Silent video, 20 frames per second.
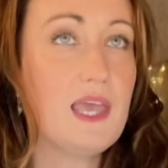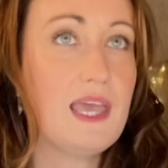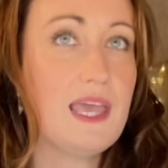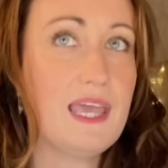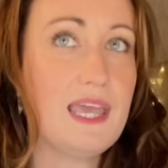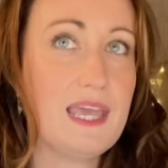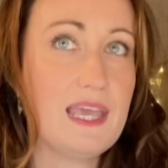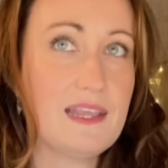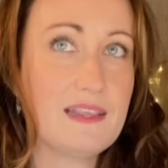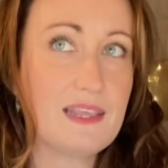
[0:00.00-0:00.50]

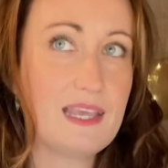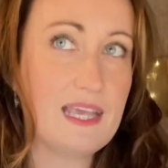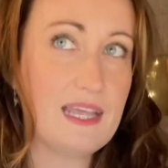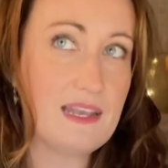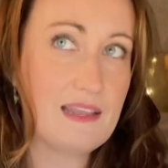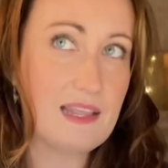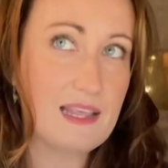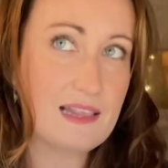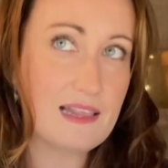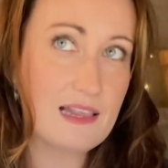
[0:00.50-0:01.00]
It's in
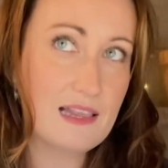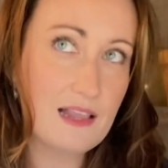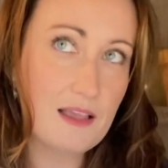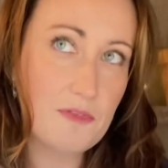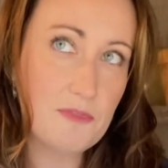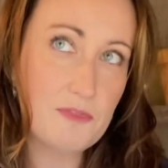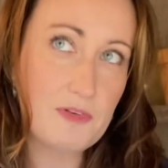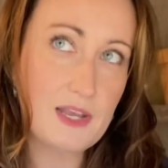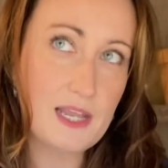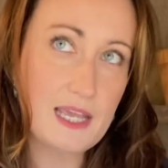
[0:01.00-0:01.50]
this
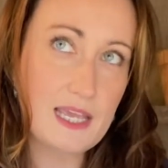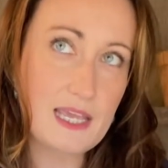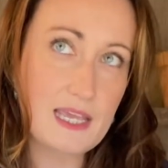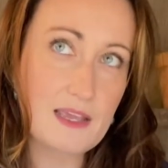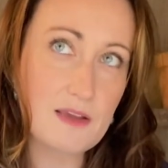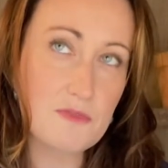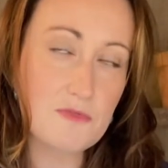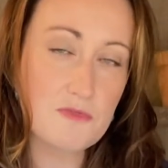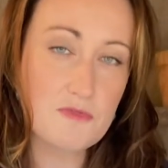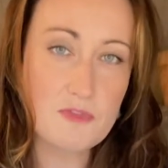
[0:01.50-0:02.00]
lovely
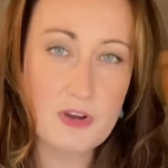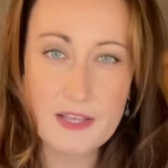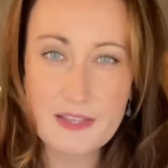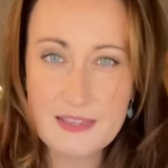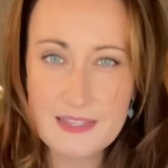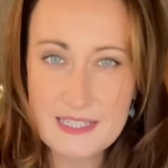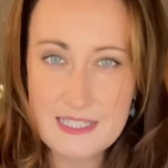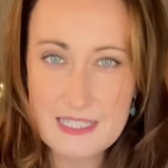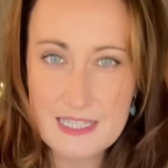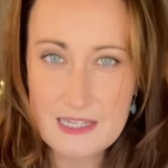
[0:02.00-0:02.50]

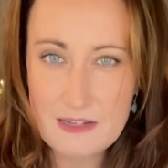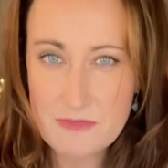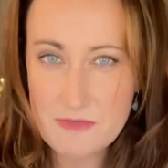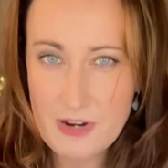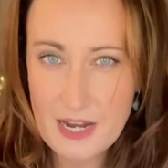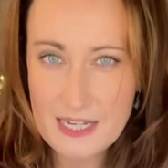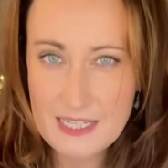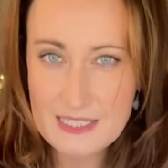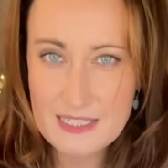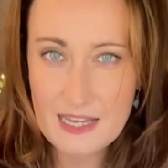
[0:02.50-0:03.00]
russety
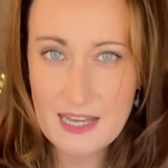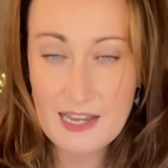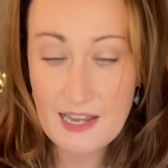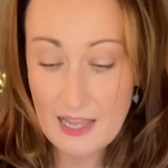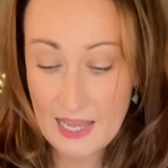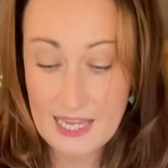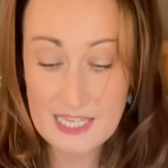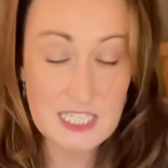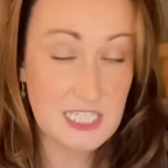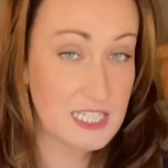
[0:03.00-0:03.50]
red colour.
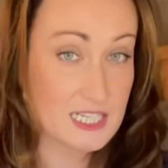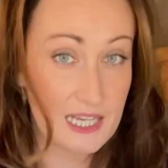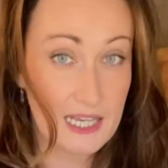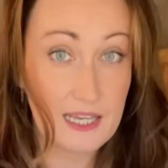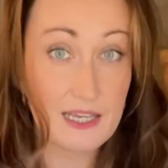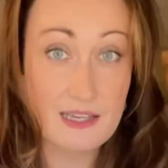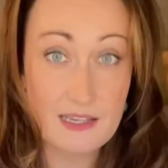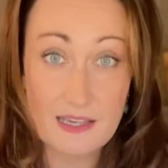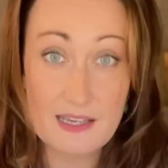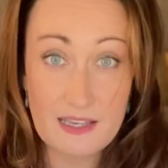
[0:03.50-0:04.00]

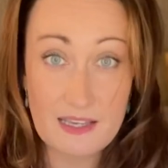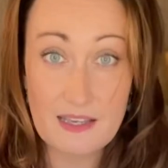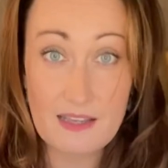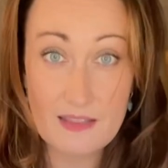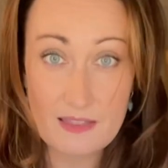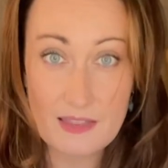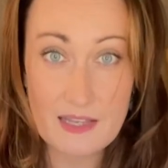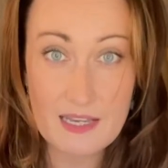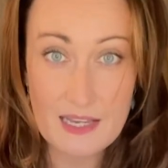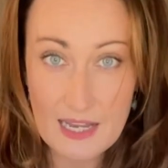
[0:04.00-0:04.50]
Actually,
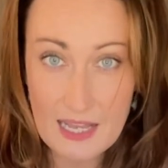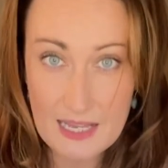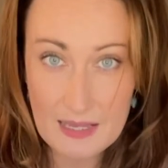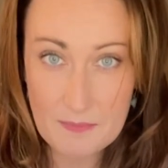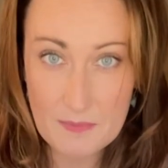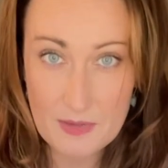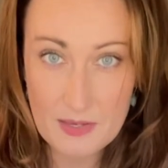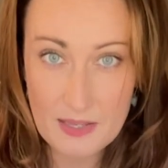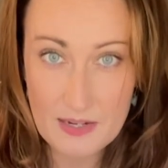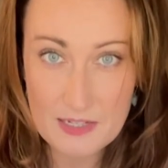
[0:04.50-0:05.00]
the
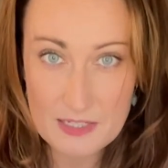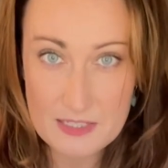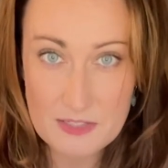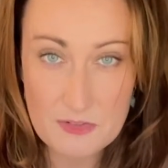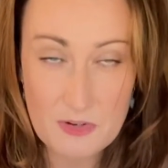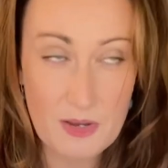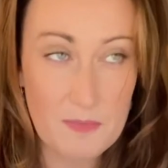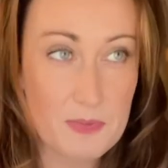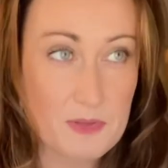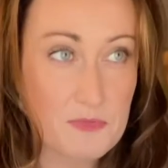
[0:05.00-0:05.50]
name kind of
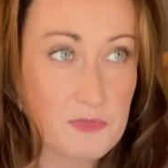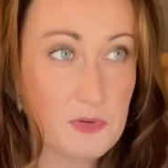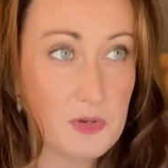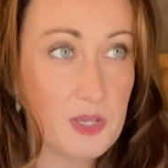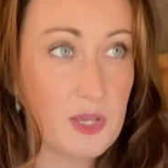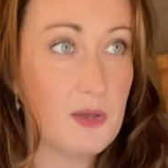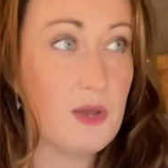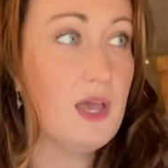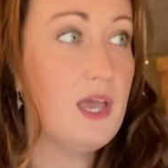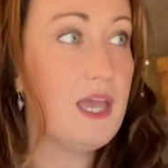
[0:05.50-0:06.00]
describes it for
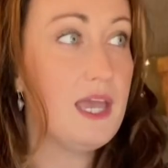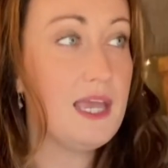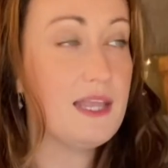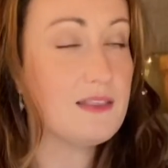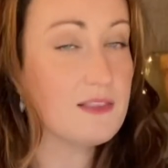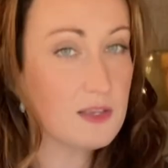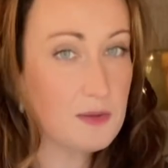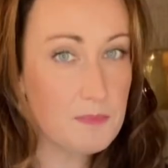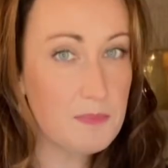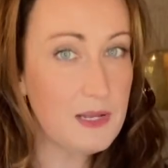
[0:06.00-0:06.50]
you. It's
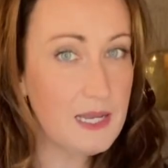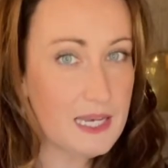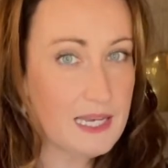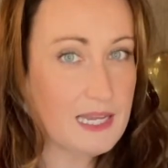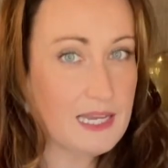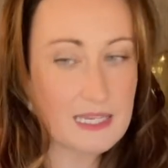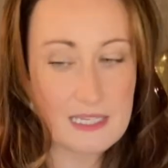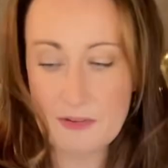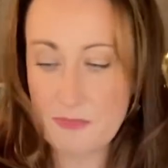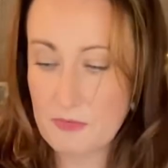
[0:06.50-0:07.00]

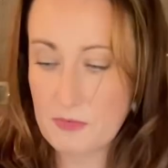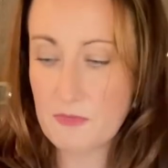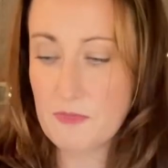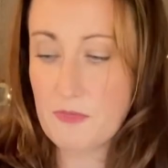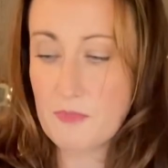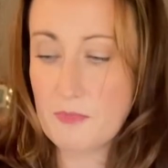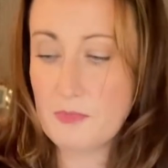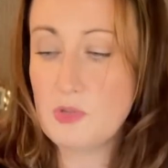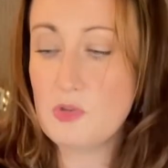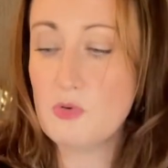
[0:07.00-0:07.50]
completely different
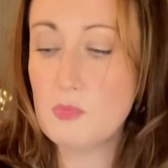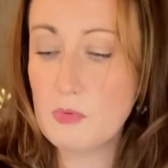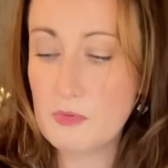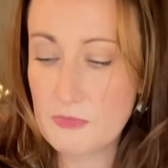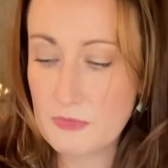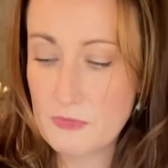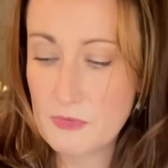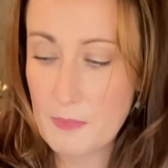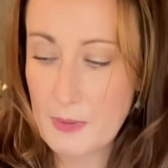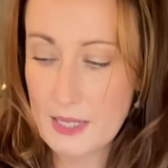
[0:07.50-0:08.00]
from normal
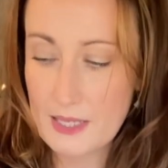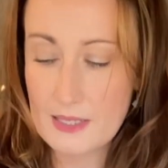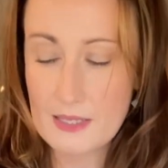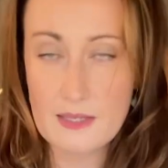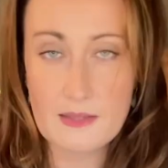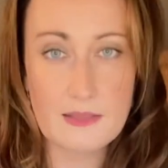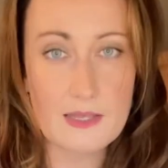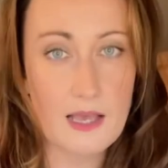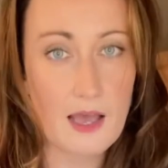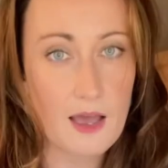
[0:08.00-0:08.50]

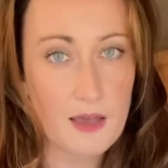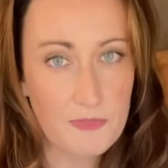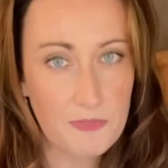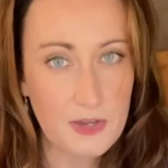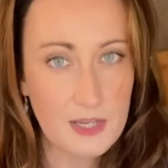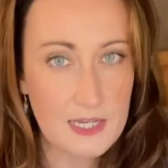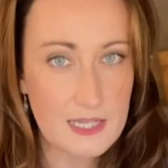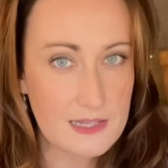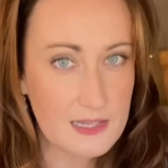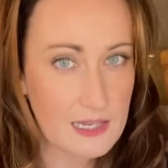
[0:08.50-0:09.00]
Rudbeckias. I
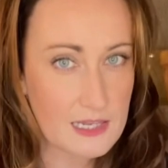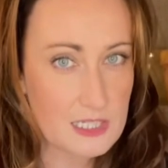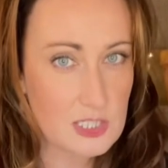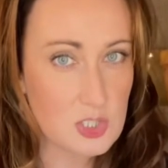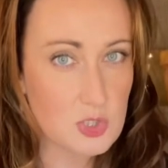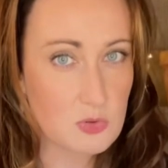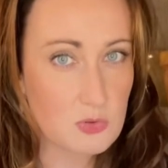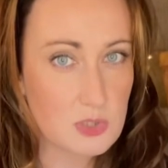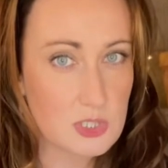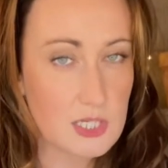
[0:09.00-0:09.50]
find it slightly
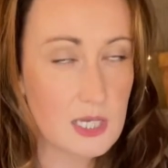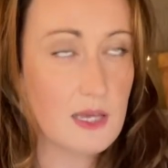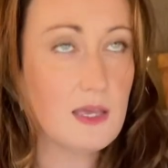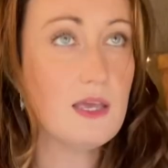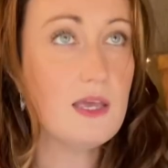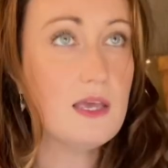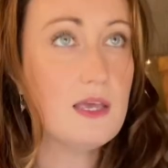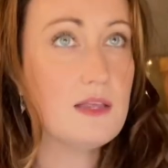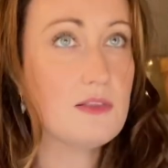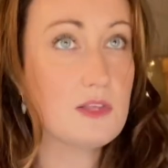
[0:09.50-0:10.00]
shorter,
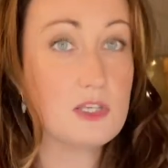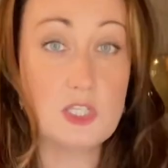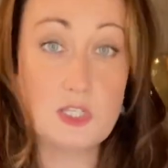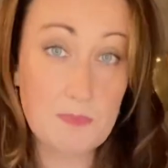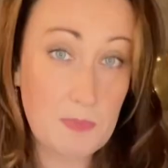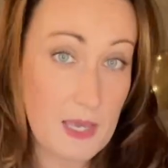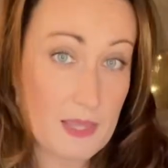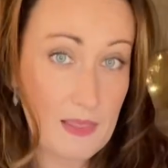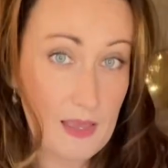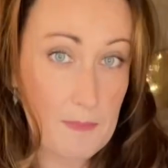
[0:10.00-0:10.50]
so just
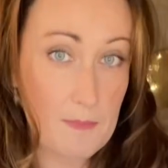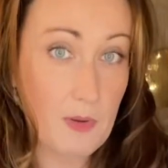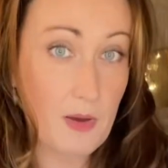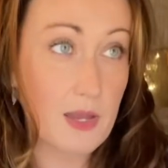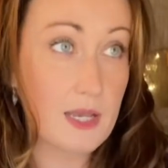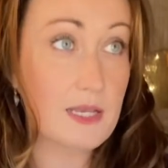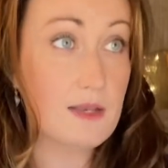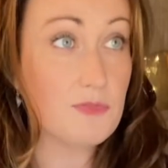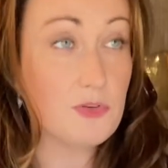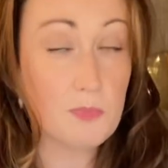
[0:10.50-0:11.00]
bear that in
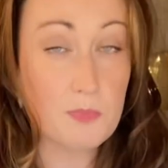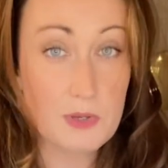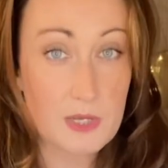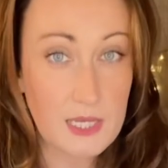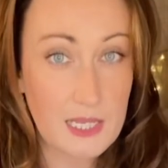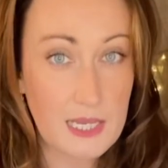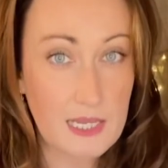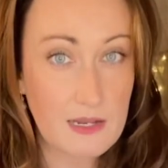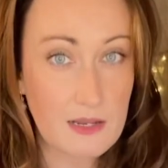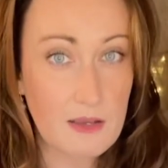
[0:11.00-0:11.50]
mind if you're putting
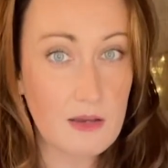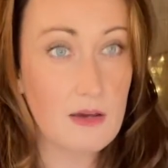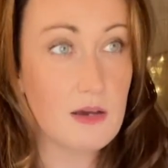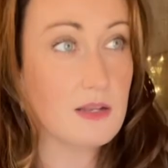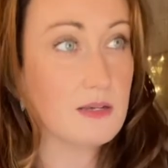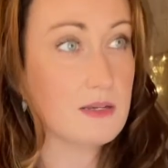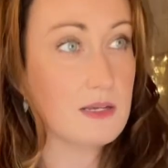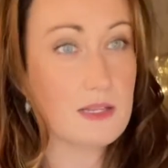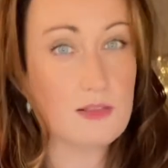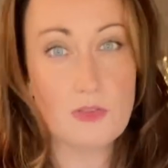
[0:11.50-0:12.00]
it in a
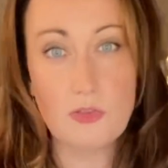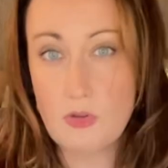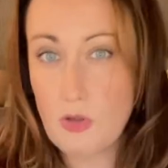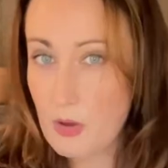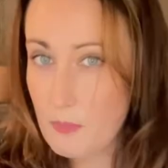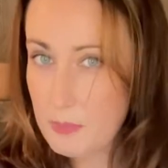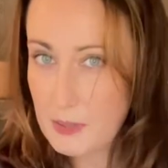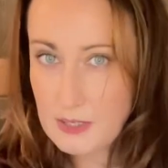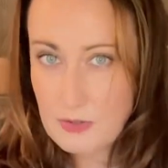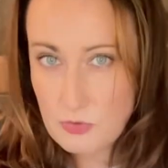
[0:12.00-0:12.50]
garden. It's not a
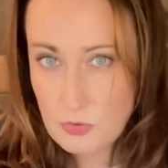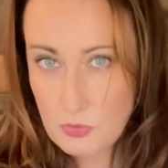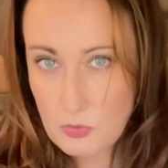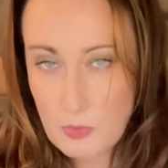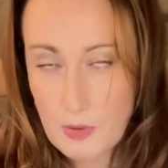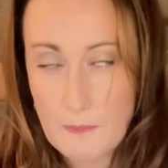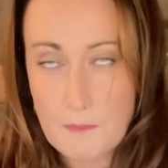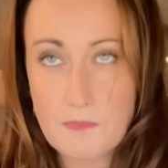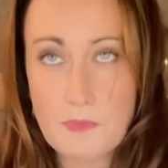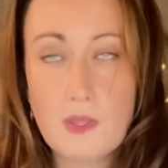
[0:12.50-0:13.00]
big tall
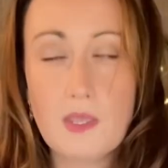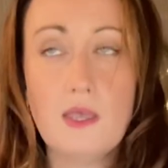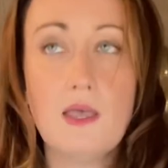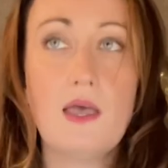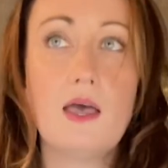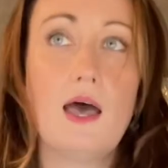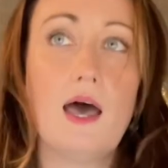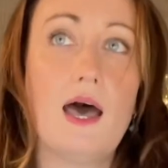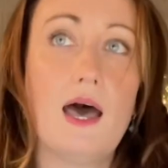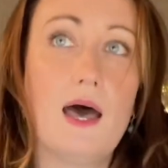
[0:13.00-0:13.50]

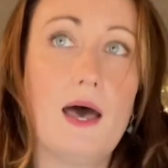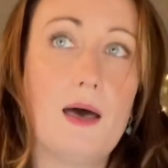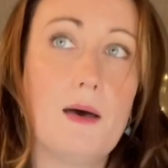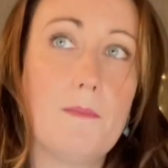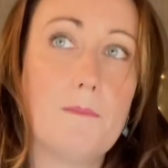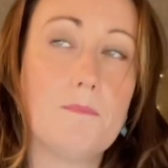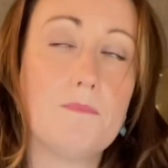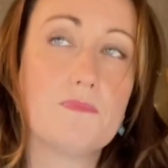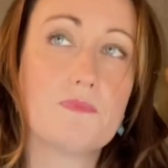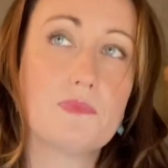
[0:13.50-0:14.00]

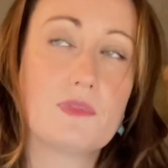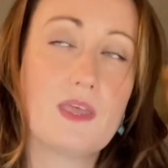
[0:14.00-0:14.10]
one.